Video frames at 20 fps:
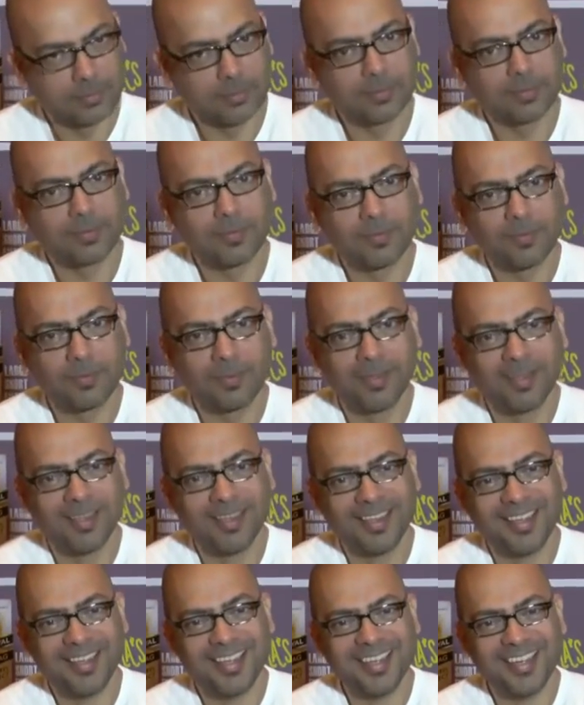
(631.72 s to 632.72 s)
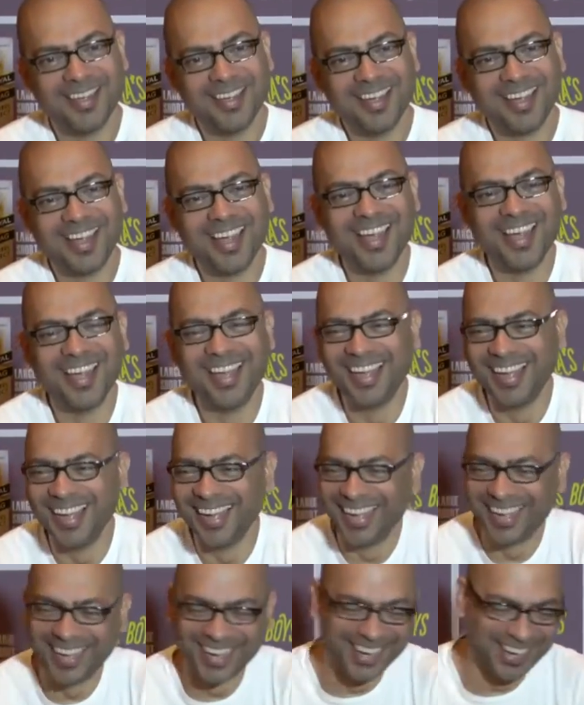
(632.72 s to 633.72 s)
Tell us if you can throw some light
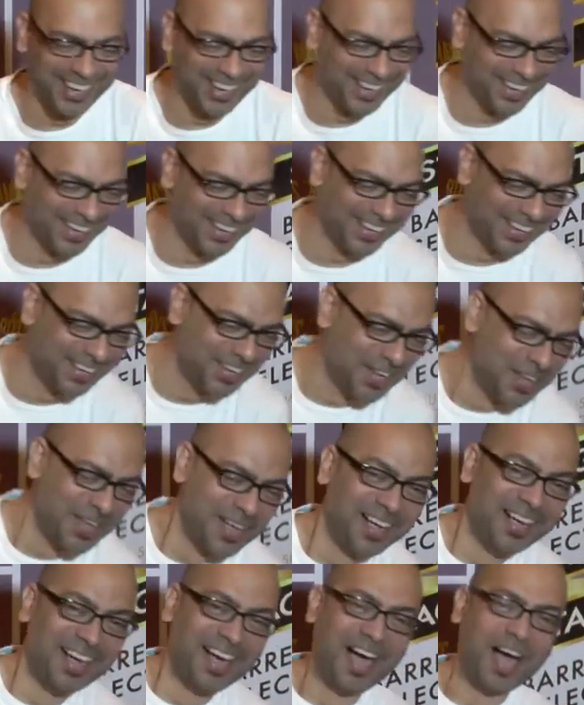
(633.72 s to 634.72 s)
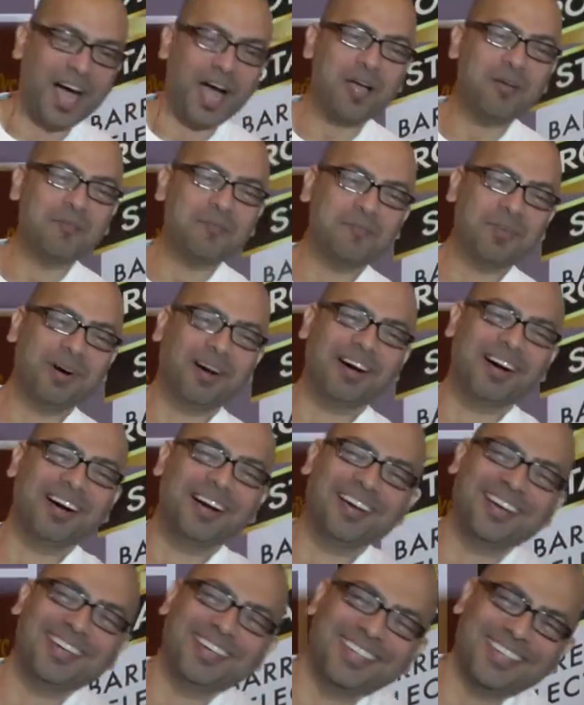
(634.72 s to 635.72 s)
on that. I
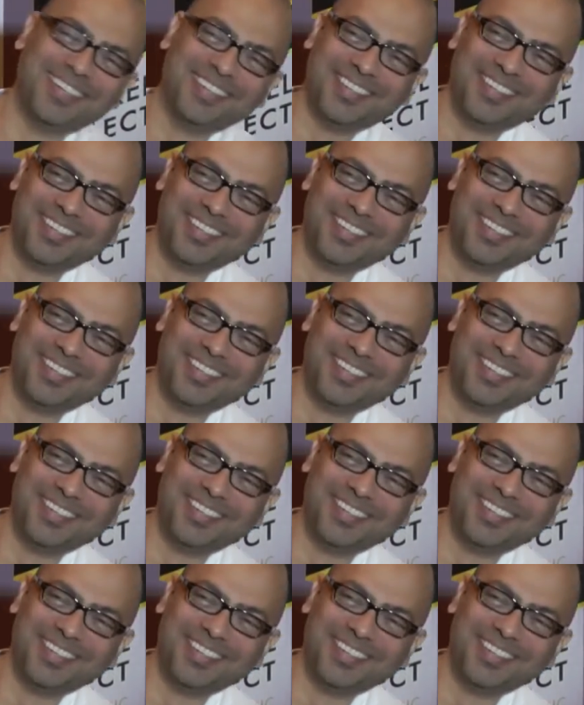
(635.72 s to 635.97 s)
forgot.